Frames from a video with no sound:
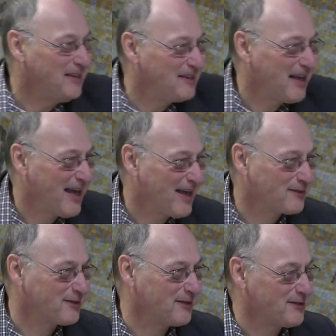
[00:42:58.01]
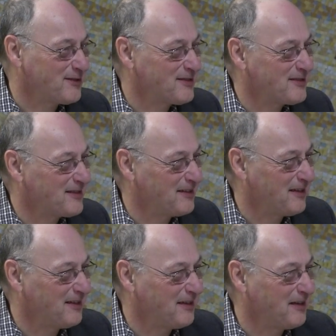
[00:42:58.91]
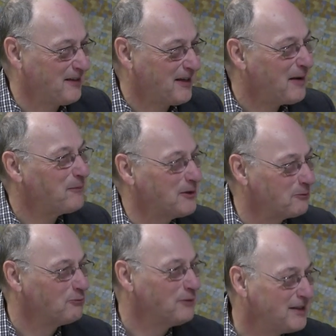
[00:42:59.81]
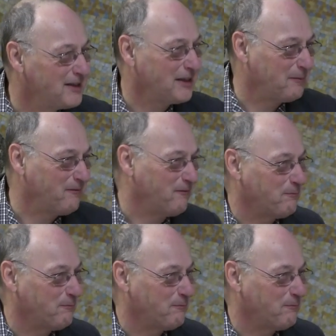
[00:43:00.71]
Nina has a, uh, a couple of really